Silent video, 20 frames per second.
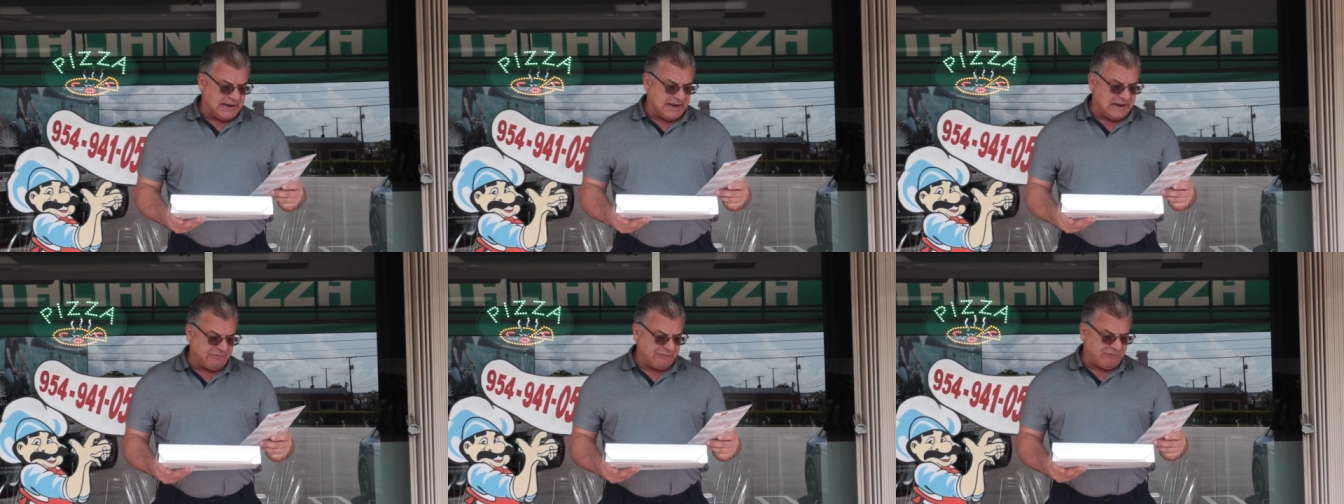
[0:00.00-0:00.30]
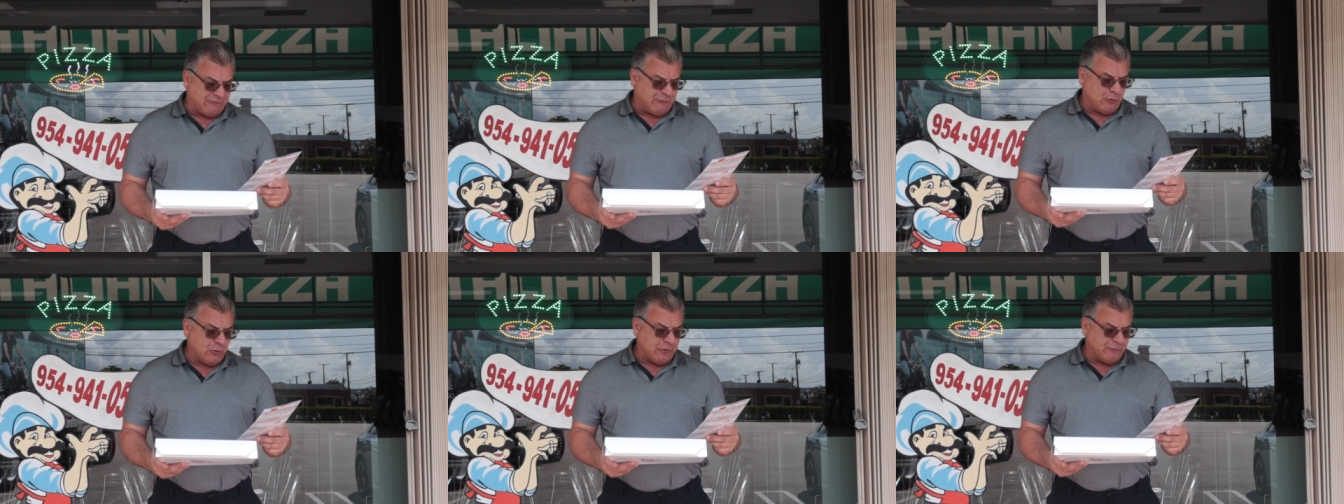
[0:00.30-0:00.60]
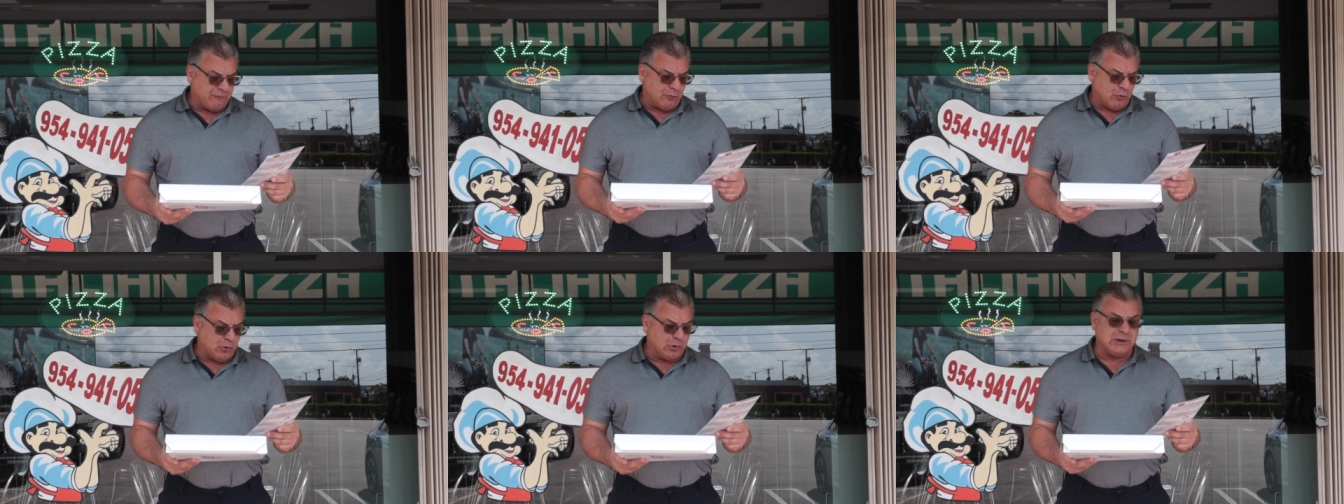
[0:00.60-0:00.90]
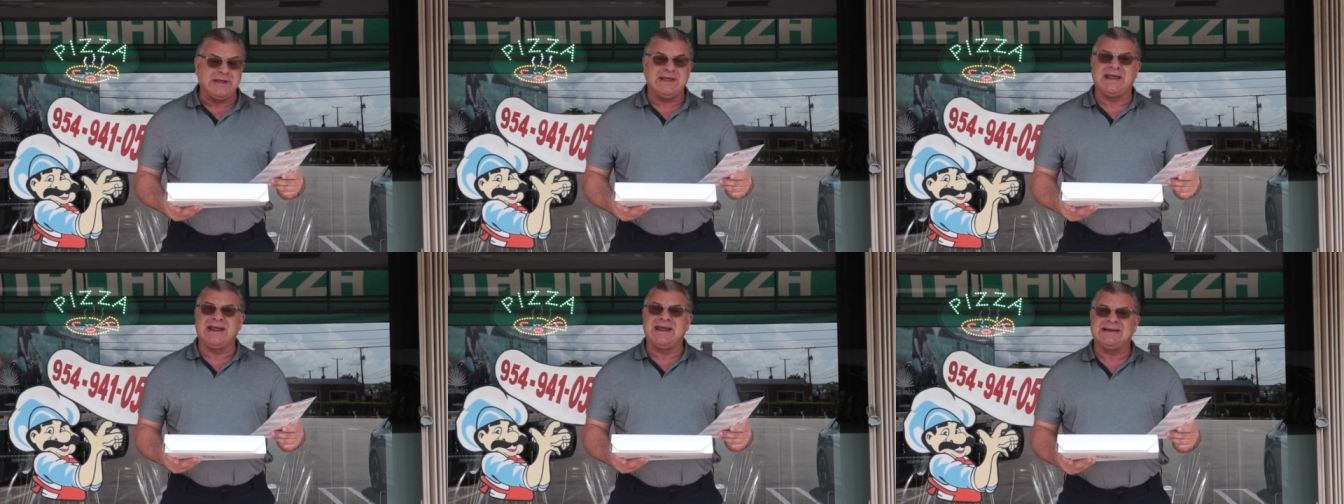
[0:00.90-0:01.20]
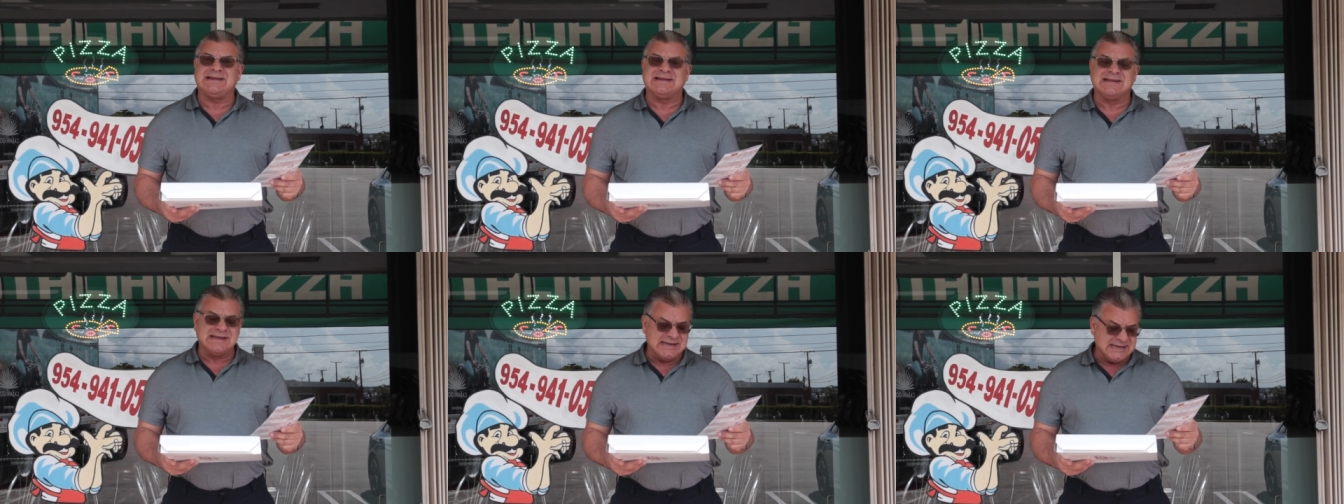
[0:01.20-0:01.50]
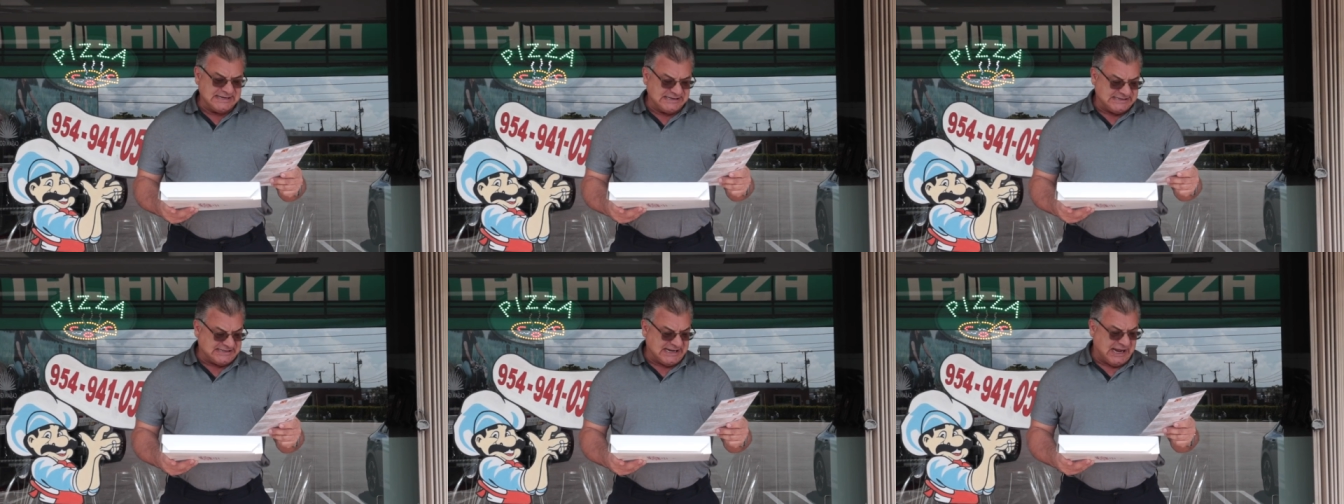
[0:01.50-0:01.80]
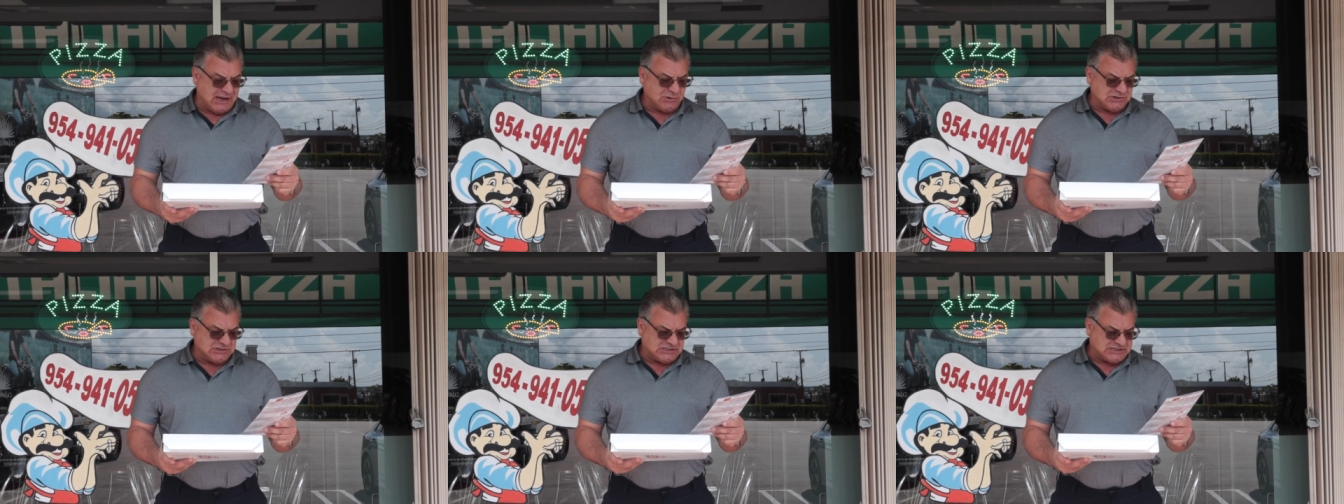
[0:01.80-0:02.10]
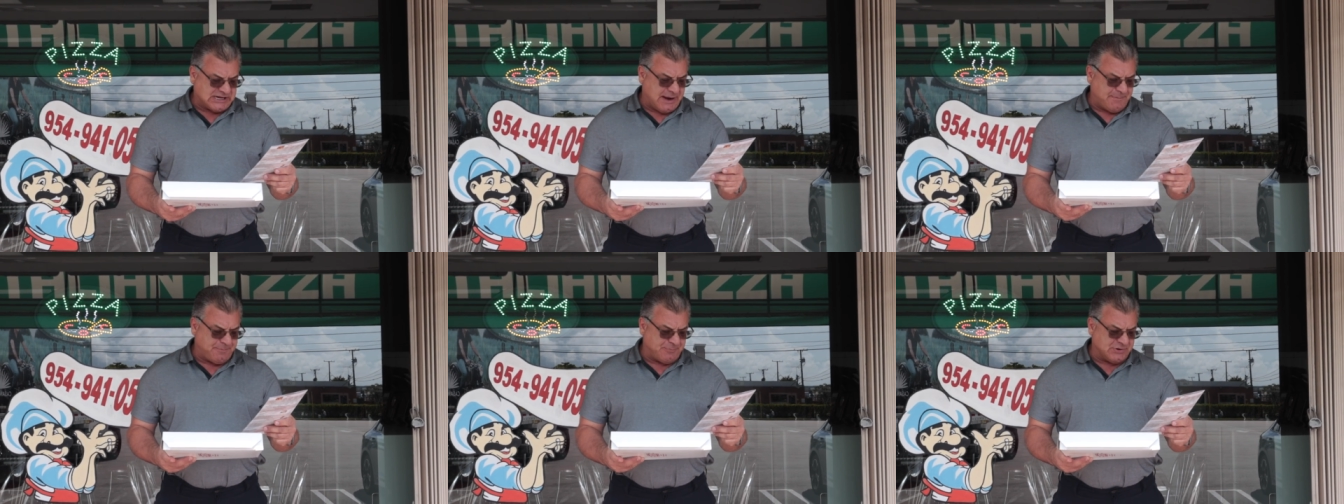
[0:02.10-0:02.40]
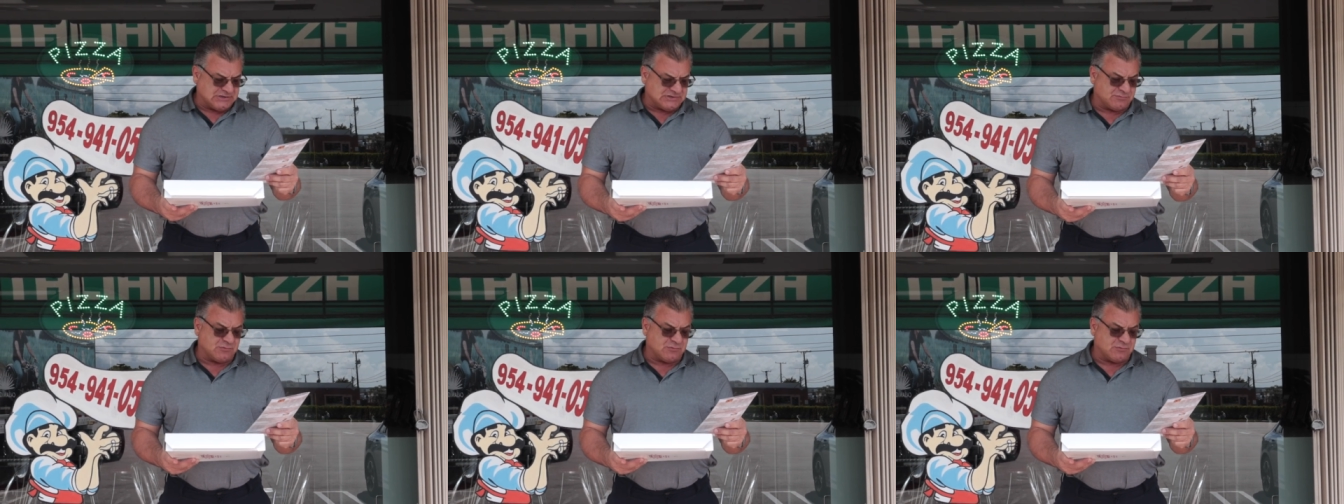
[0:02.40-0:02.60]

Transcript: at 448 South Cypress